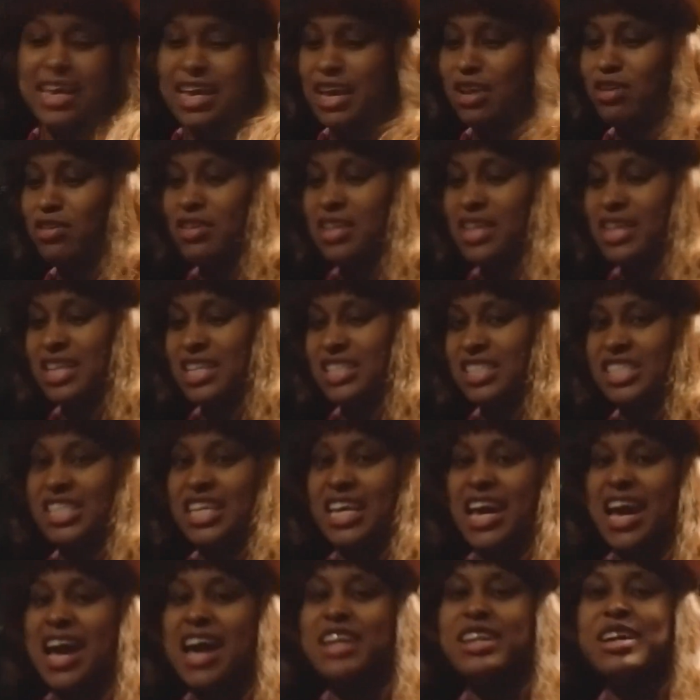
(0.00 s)
And then she
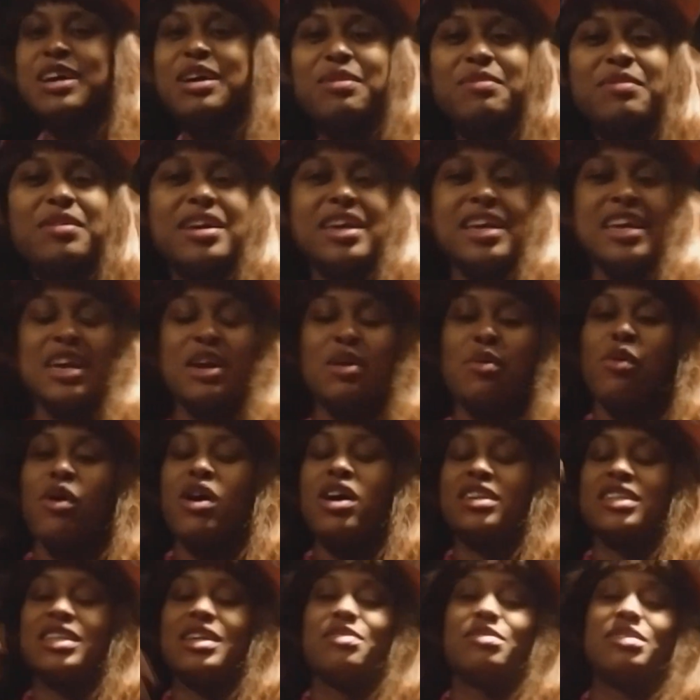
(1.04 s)
got up and
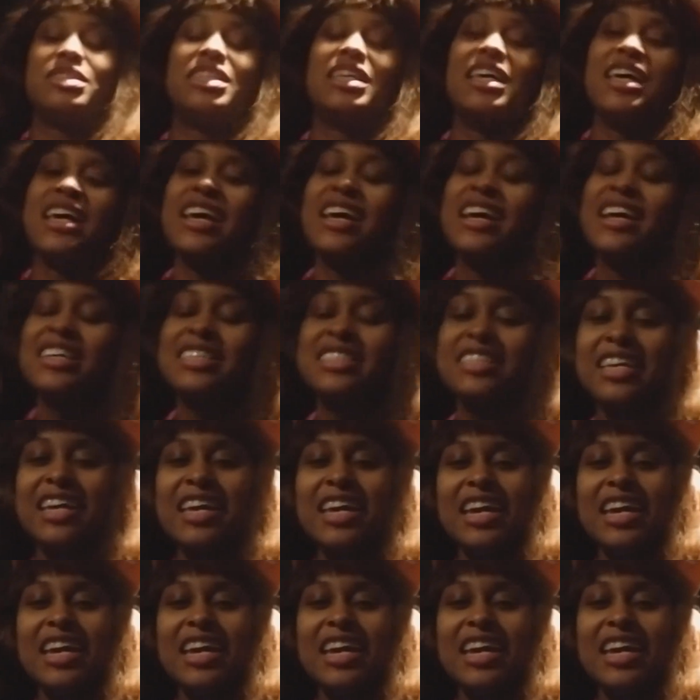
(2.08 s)
walked upstairs.